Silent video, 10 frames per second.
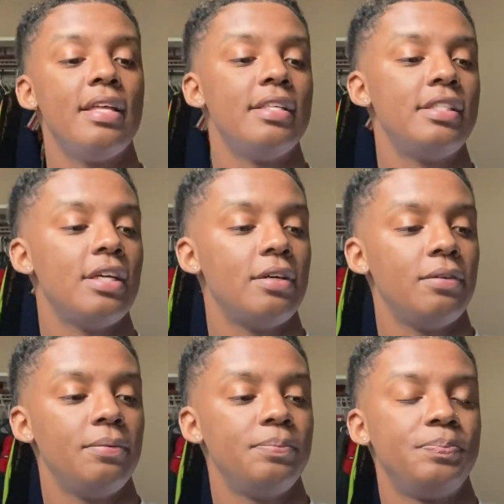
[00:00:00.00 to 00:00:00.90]

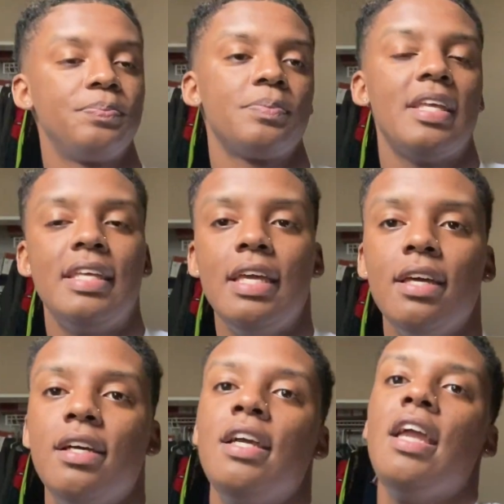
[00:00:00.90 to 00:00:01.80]
So,
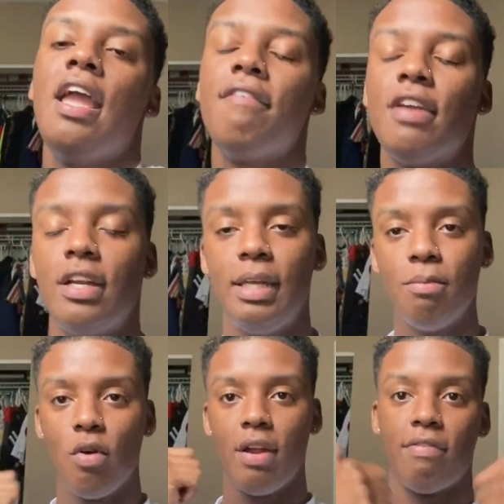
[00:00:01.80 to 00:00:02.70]
yeah. If y'all need
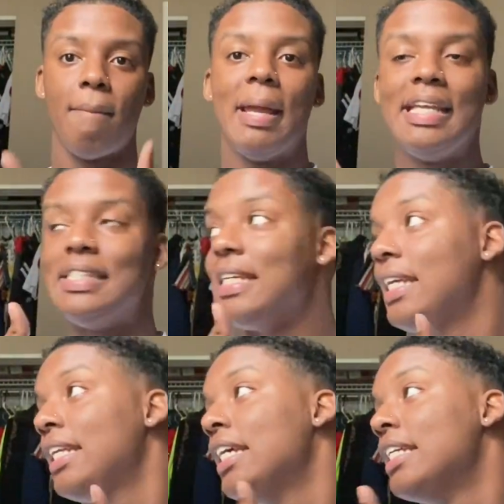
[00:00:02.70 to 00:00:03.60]
more
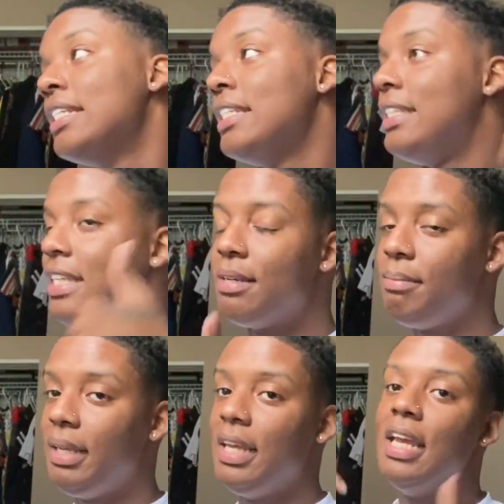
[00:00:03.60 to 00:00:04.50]
information, just D M
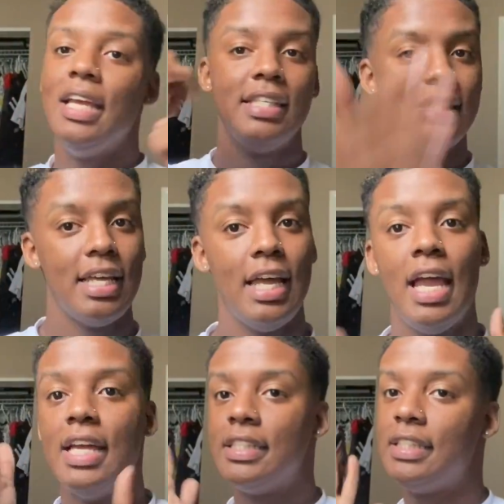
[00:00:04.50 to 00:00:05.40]
me and say
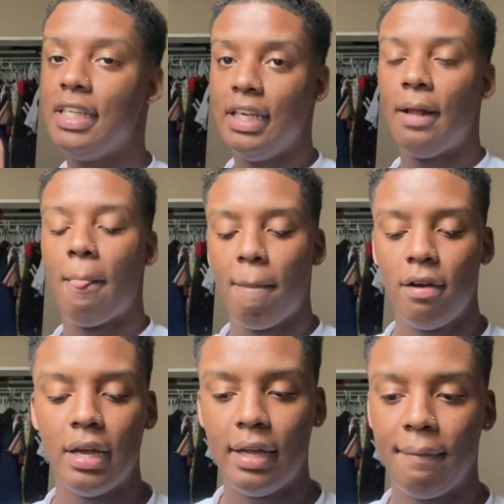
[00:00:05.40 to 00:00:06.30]
tea,
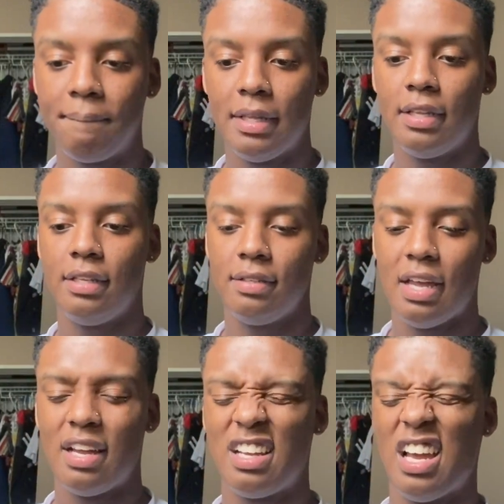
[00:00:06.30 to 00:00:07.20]
okay? And
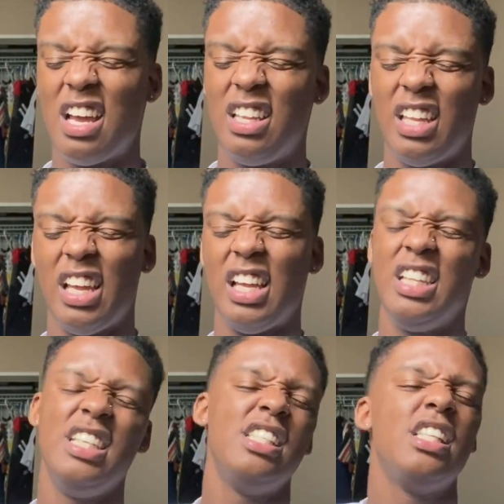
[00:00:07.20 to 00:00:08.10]
I got, like, at
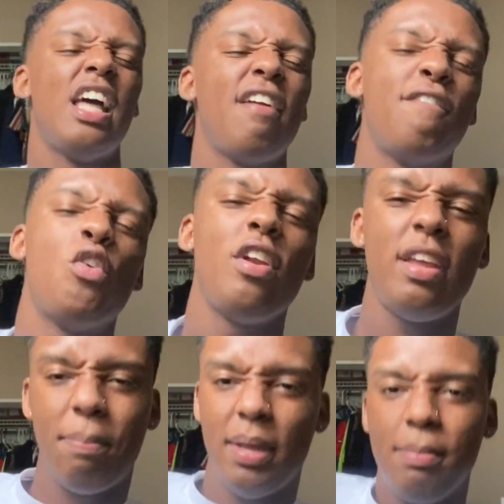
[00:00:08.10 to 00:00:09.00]
least, like,
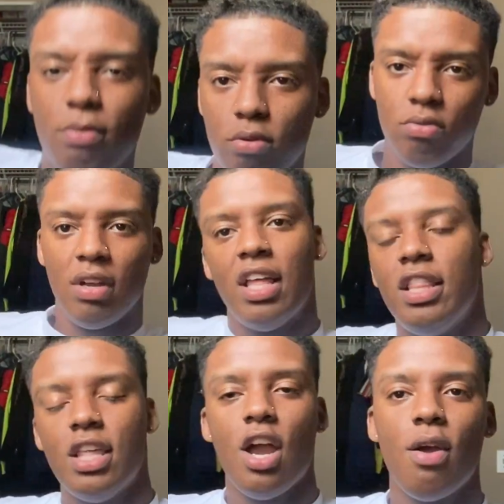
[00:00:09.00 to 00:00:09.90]
forty people
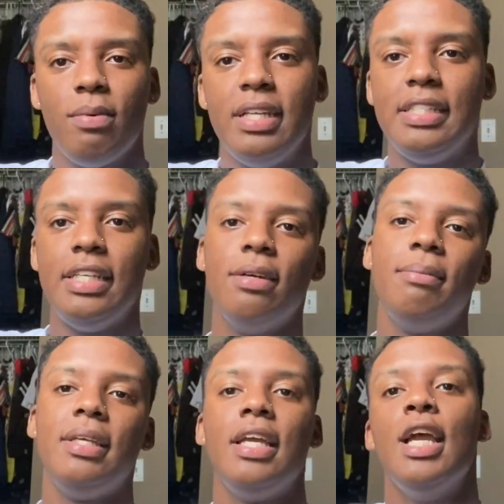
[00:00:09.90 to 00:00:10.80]
that already D M
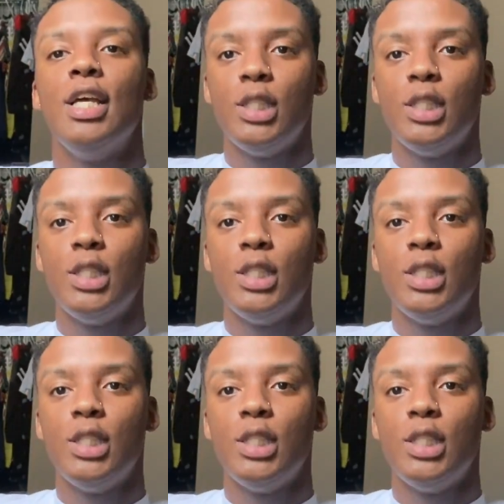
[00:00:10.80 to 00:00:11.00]
me.